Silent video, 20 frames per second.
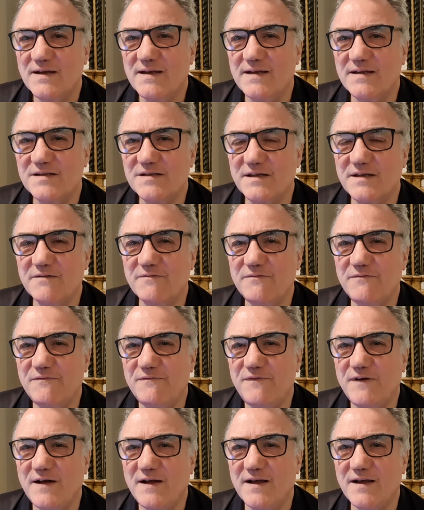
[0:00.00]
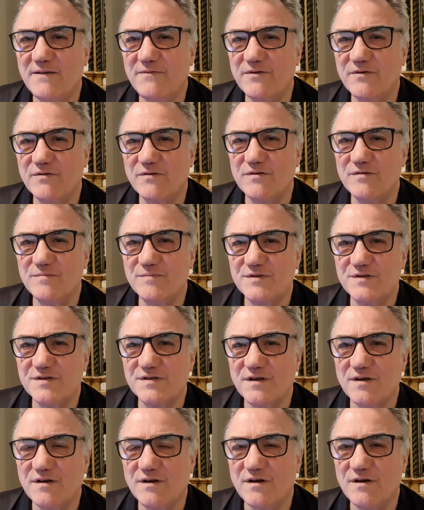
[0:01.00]
It's in 5
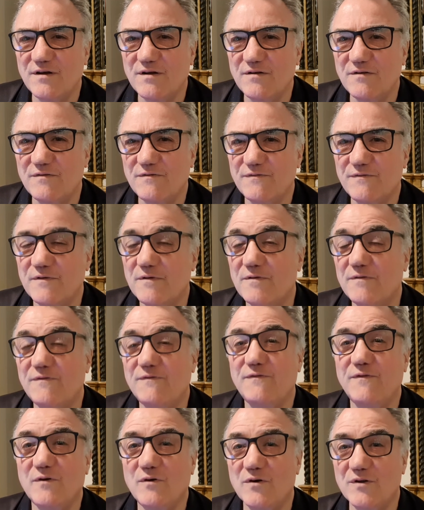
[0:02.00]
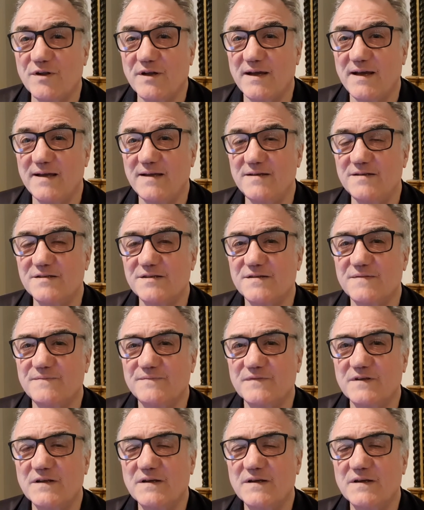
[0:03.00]
groups of 4 days.